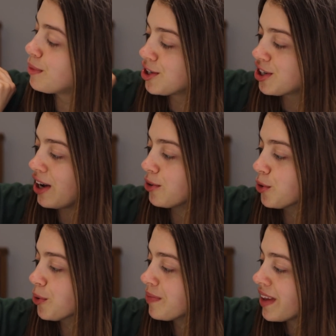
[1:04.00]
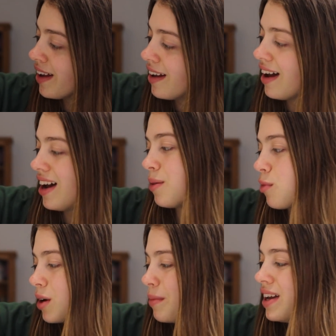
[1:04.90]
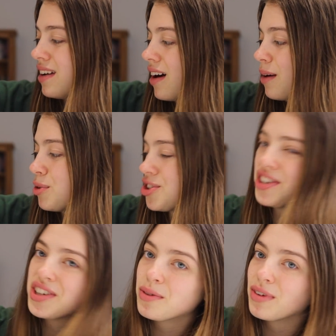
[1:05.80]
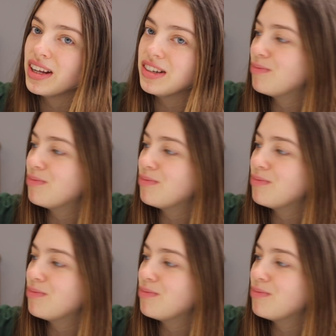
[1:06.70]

my channel and I'm wearing makeup, which I don't really